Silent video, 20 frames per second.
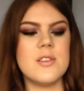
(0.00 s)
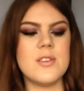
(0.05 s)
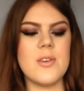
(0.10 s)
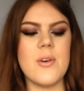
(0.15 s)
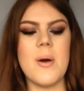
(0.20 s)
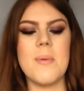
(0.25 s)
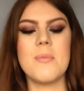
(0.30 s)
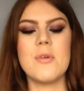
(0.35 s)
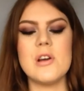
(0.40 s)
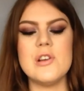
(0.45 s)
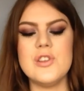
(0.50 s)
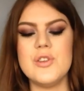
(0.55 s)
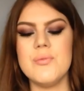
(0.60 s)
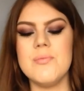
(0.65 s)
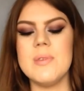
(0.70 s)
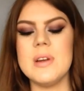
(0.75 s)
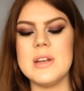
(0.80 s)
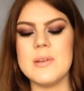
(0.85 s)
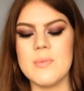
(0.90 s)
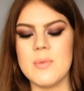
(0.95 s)
So I'm going to
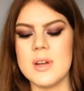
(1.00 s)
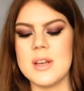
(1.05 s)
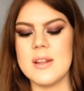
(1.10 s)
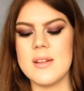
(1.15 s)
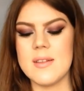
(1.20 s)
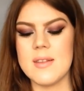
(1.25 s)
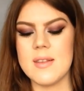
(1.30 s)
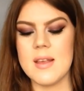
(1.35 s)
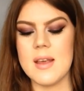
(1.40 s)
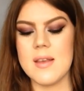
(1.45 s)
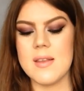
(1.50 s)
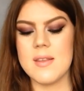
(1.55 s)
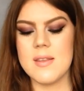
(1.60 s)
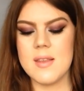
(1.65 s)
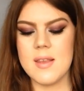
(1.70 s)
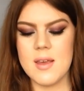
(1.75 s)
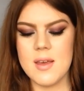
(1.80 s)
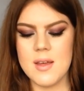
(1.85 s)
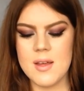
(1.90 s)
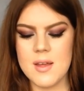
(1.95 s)
read what it
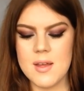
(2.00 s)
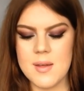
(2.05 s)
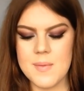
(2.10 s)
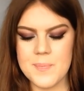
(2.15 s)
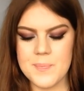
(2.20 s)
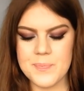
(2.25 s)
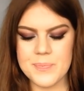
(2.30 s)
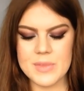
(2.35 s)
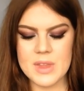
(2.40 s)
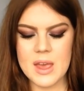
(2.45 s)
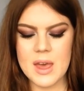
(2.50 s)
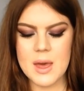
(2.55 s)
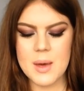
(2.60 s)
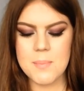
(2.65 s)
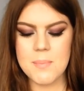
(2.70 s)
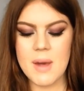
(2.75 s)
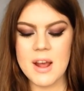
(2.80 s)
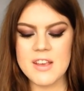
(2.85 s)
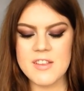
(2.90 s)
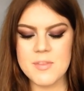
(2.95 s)
says.
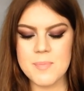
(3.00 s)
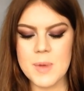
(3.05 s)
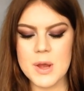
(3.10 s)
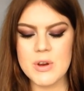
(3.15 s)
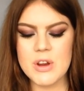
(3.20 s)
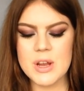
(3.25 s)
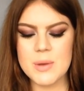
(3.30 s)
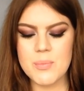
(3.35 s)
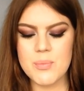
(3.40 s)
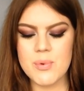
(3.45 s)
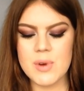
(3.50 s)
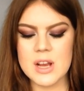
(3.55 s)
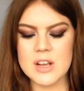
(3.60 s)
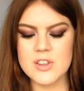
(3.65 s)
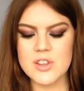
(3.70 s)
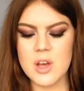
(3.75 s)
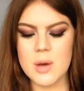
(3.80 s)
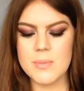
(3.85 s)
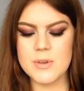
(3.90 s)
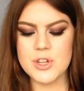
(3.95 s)
My spirit
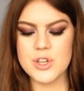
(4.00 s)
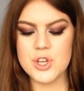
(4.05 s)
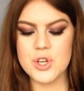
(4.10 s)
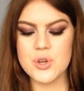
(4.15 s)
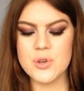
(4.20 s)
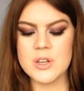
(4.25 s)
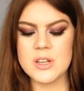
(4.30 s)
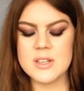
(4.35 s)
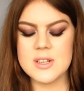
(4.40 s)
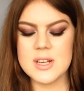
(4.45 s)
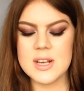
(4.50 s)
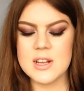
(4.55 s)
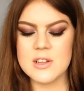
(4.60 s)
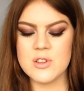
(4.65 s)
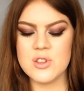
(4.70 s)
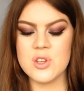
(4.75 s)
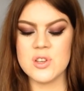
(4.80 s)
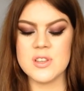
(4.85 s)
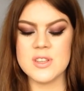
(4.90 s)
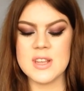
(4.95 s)
brings opportunity
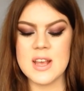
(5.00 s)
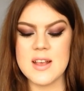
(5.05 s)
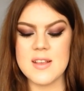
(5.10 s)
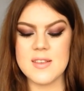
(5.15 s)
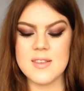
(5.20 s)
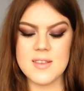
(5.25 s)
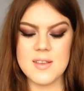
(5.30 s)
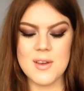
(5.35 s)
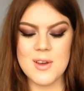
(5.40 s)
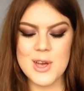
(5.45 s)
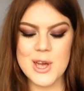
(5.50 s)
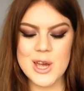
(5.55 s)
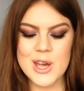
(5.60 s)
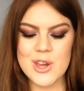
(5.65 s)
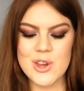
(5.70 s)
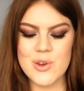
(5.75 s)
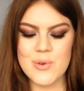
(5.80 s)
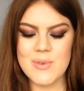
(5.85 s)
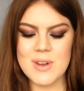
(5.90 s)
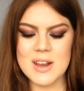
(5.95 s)
and success.
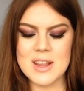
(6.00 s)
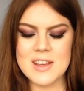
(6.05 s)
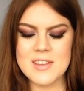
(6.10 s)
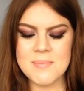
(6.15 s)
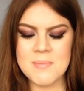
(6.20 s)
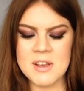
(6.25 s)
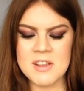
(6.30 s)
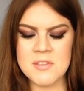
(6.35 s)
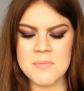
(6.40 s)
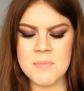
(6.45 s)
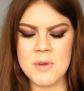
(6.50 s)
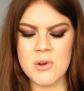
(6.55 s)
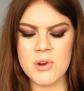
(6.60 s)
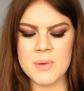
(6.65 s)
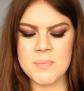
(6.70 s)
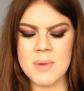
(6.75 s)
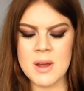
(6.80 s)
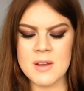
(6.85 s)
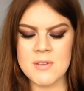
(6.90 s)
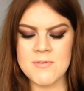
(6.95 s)
You release my
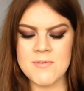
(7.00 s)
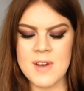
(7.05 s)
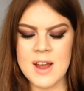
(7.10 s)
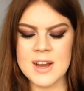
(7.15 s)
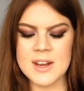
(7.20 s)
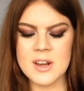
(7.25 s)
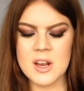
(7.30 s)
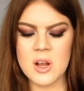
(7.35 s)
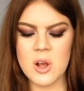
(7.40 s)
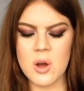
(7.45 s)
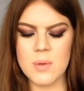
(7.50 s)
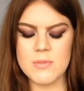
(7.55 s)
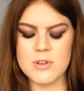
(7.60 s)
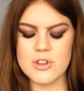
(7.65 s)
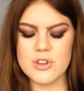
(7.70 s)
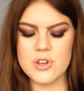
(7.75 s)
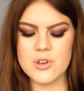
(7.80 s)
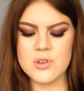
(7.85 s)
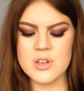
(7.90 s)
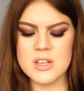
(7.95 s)
spirit by finding
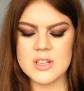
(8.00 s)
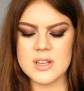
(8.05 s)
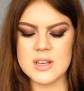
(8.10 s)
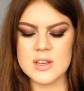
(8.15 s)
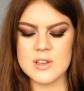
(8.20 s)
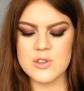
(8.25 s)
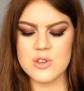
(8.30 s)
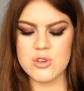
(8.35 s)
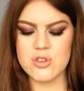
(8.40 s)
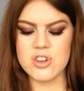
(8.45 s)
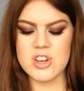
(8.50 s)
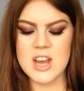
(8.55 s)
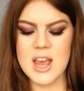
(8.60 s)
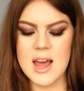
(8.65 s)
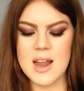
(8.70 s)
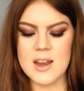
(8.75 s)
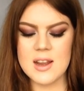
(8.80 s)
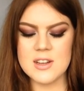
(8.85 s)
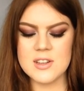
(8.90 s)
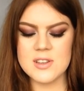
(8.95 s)
opportunities to
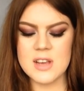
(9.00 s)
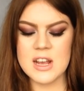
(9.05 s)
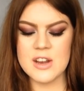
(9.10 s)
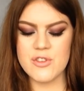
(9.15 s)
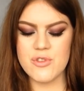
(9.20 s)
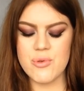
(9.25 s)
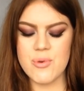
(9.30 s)
challenge and